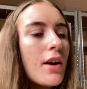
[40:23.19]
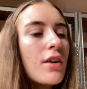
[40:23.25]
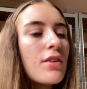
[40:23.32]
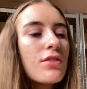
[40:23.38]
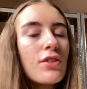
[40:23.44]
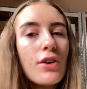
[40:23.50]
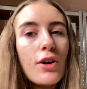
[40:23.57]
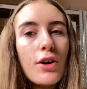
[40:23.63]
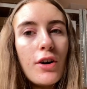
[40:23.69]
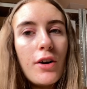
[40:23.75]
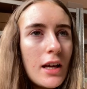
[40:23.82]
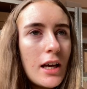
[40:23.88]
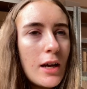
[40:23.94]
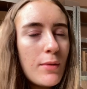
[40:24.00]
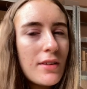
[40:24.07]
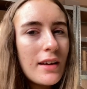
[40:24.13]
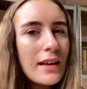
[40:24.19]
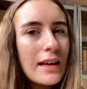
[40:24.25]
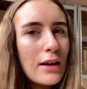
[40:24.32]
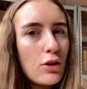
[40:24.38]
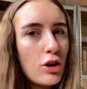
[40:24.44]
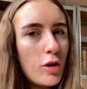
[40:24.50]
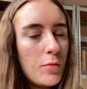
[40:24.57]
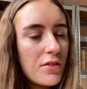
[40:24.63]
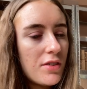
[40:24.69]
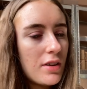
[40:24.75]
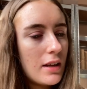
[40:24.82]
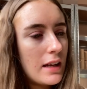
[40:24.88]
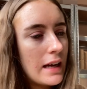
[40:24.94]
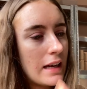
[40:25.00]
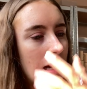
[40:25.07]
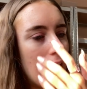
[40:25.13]
So we didn't get home until
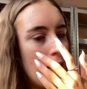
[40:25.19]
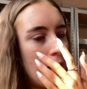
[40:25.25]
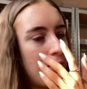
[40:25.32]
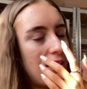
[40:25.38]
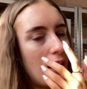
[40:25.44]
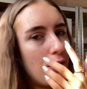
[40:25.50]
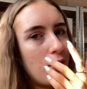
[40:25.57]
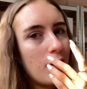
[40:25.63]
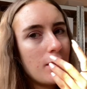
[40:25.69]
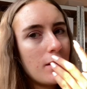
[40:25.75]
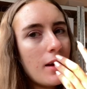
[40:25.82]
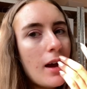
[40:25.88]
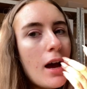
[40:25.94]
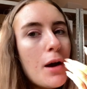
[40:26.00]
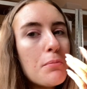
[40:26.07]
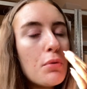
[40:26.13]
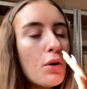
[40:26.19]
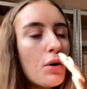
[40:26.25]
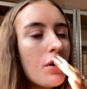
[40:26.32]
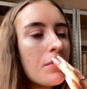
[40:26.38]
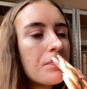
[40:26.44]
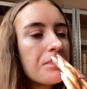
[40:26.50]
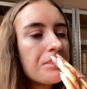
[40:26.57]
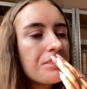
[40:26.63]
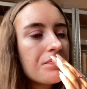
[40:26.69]
like 7:30, but